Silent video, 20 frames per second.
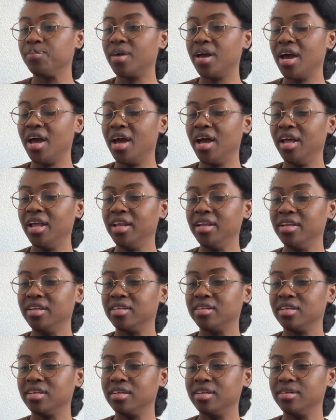
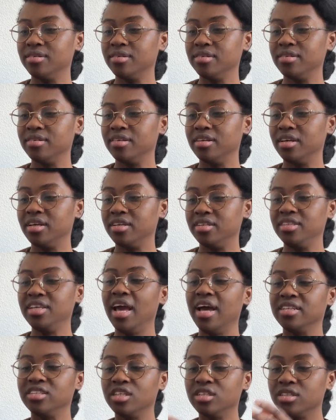And
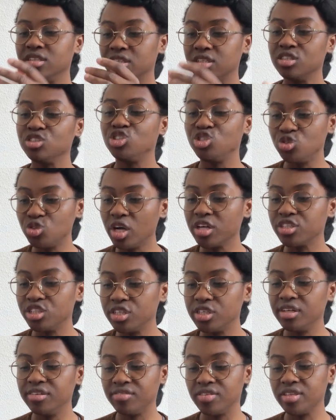yeah, the
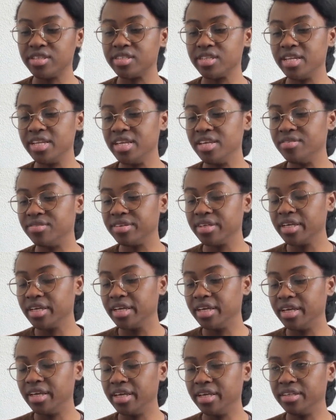construction of the sleeve
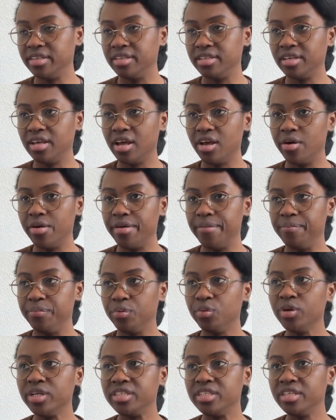is
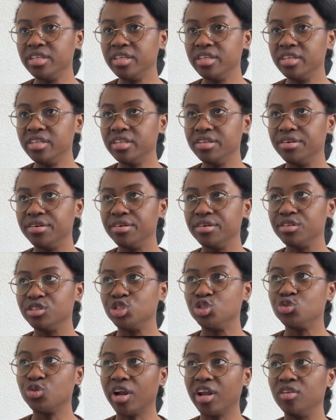pretty
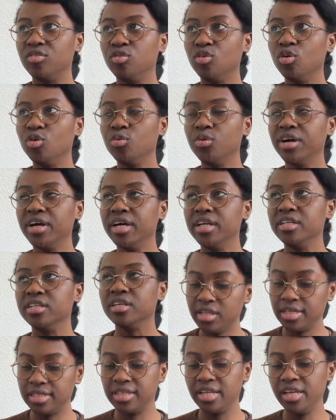straightforward.
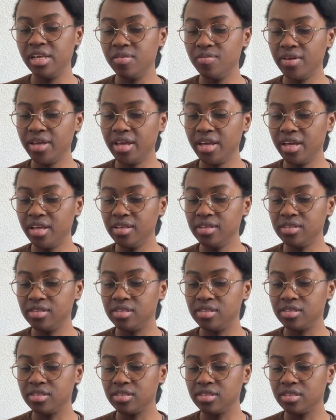The sleeve
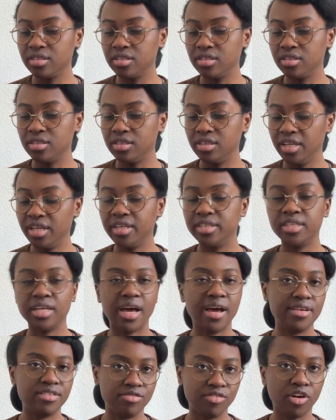is knit
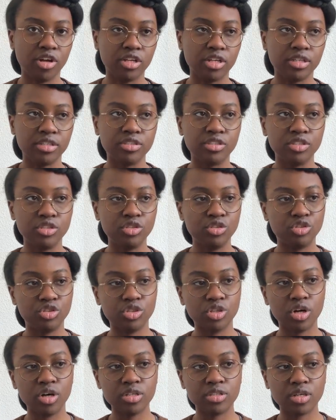as follows. You
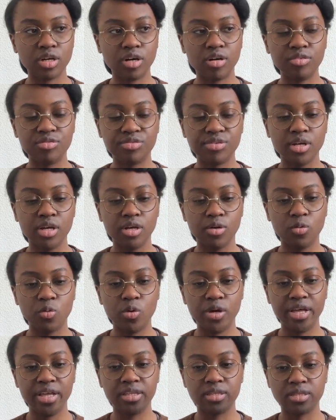start off
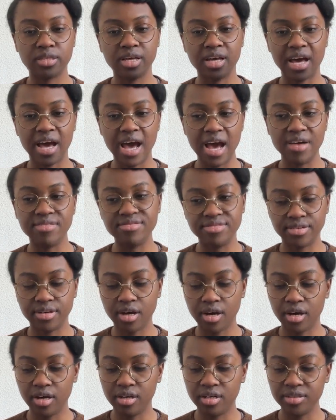with half
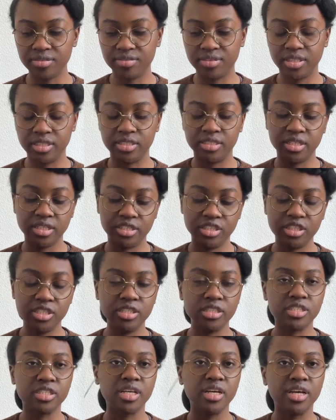of the
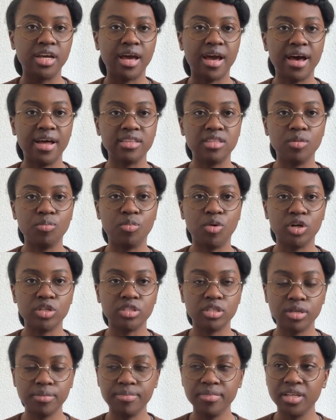stitches at the
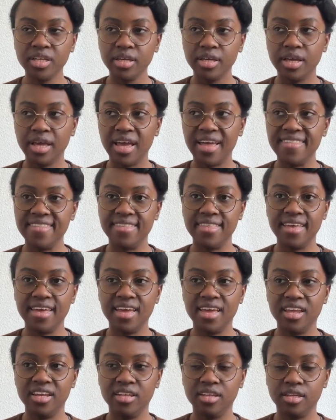bottom, and
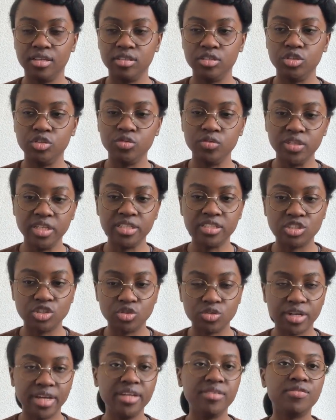then you knit
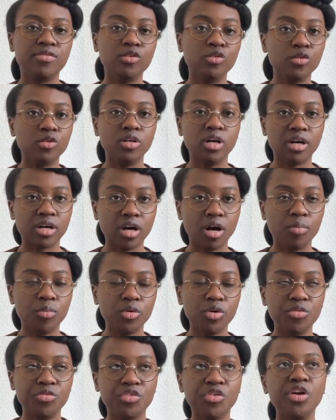straight for a
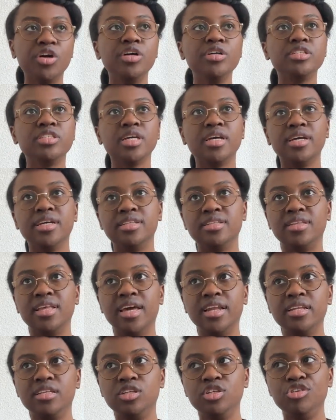couple of rows.
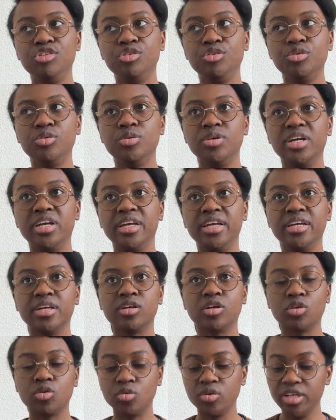Then you
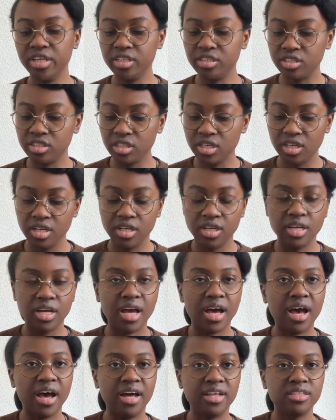increase
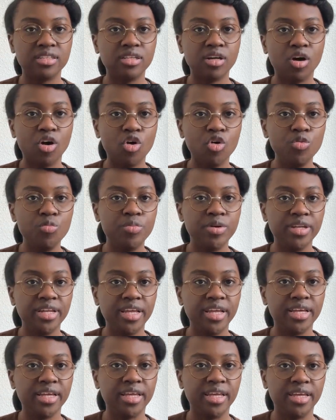at the
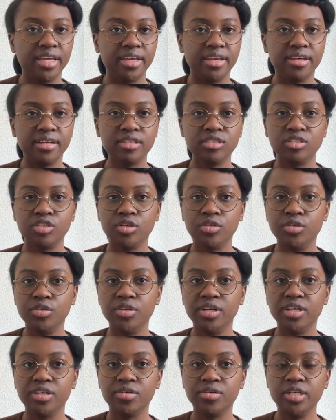opening here. So you
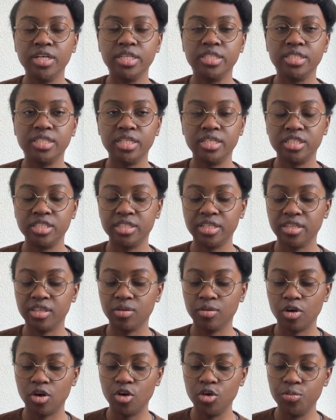increase stitches at
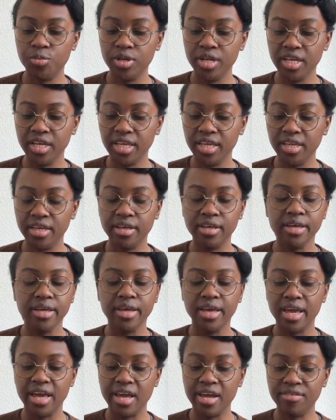the opening here
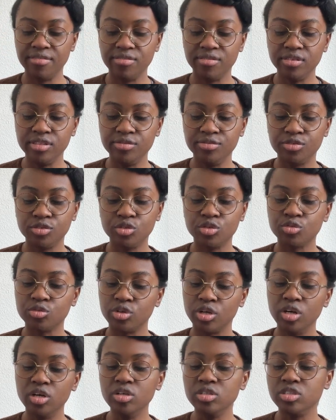every 4
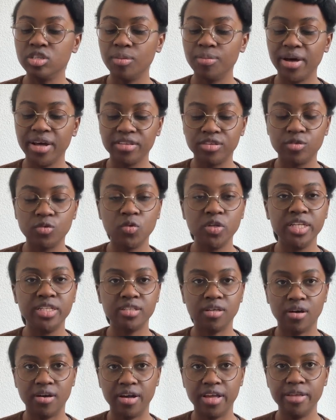rows about 3
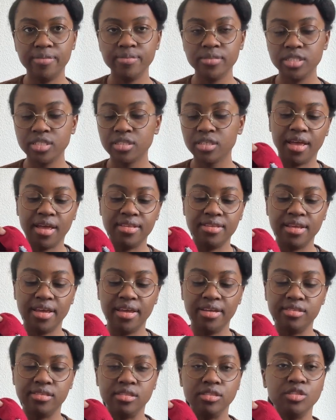times. And
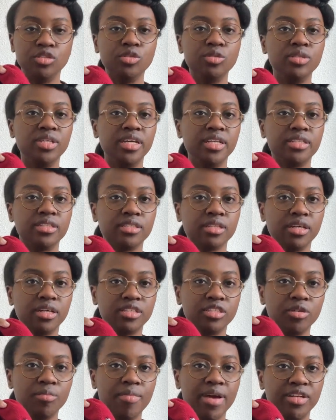then you knit a
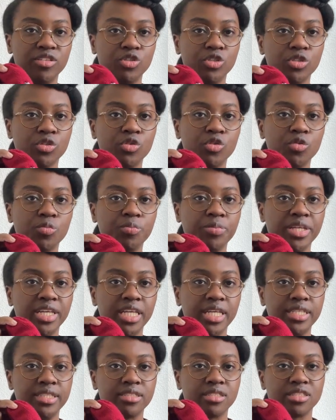symmetrical
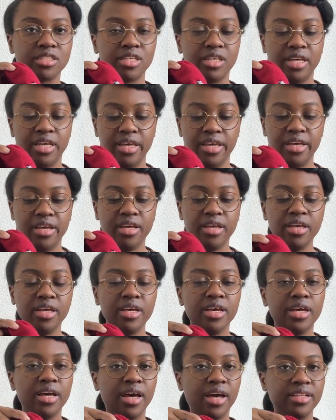piece here,
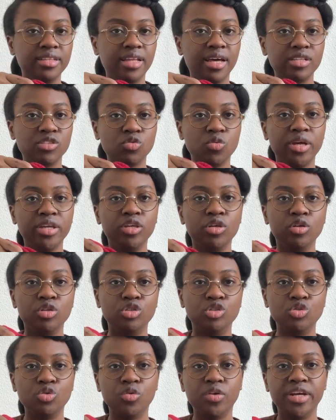and that's where you
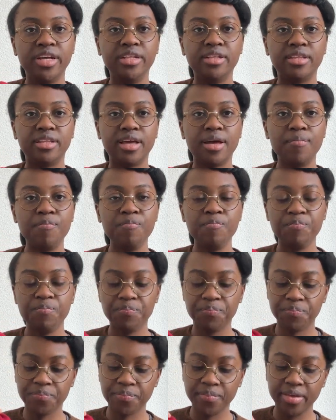join them.
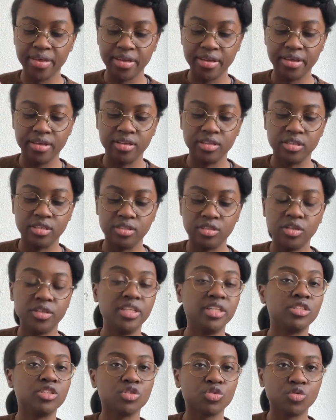So
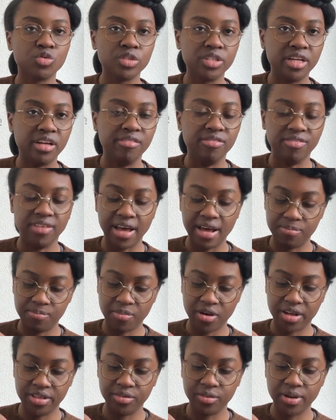this is all knit flat,
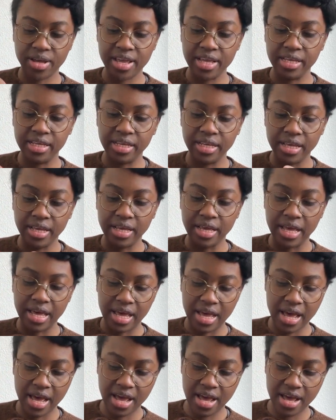by the way.
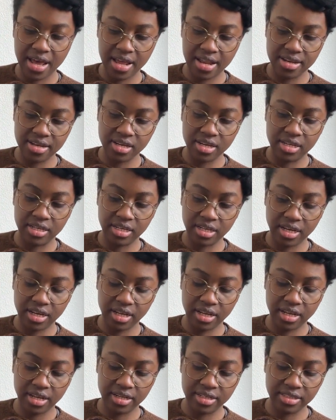And
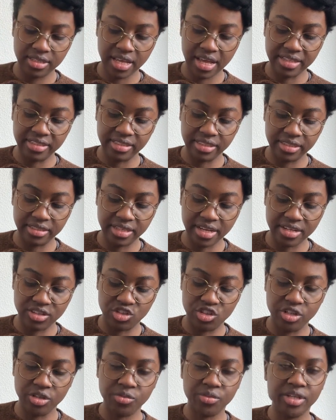that's
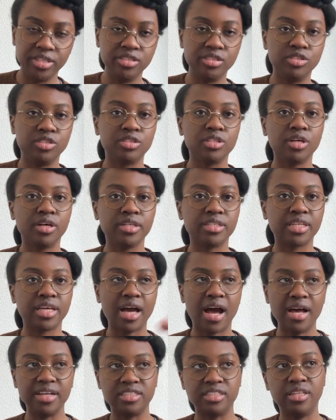essentially when you start
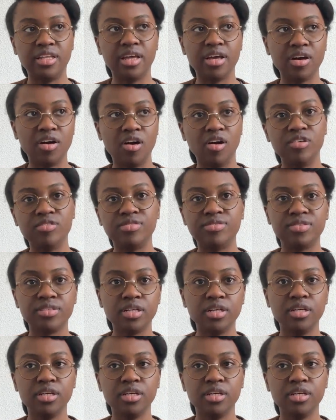casting off